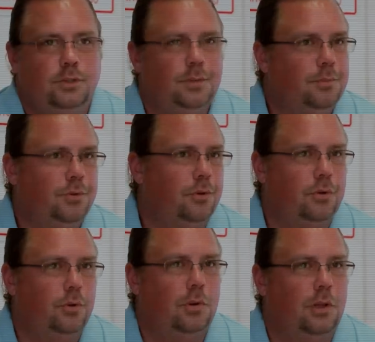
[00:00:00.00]
These people
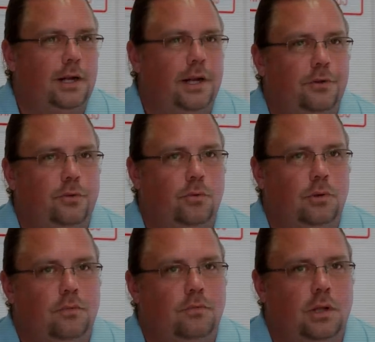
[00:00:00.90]
don't know her like I do
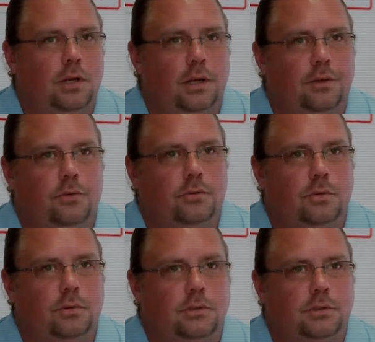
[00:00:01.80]
or love her like I do.
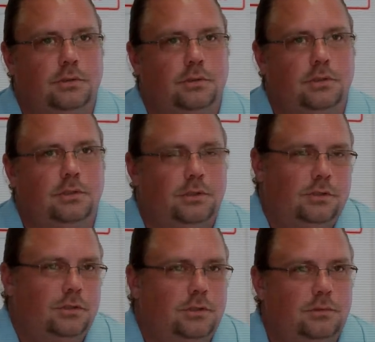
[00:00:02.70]
So it's
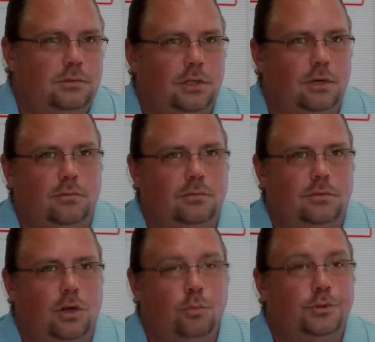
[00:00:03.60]
just, you know,
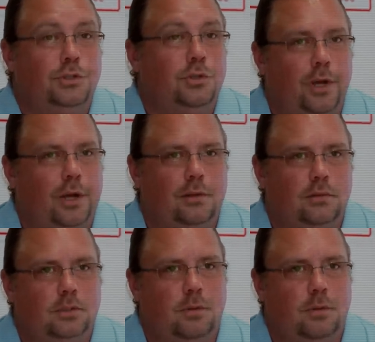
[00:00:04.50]
I hope she's okay.